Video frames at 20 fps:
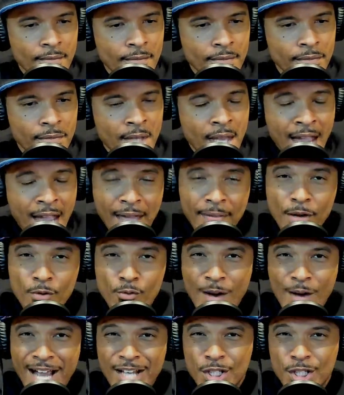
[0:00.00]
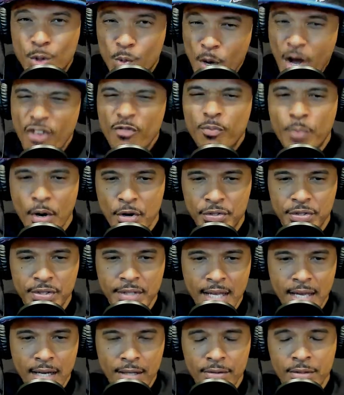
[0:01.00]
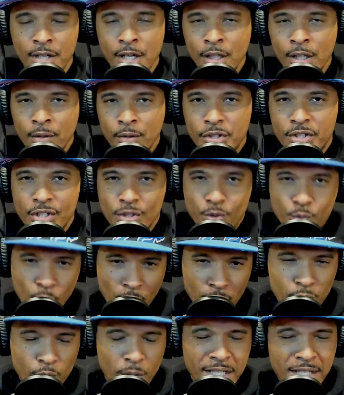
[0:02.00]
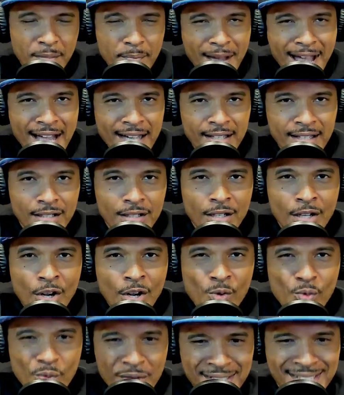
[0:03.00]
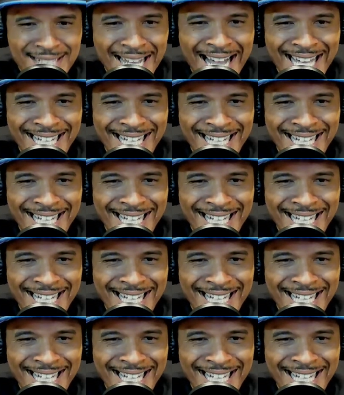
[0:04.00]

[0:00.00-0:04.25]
And they ran 12 personnel, which is one running back, two tight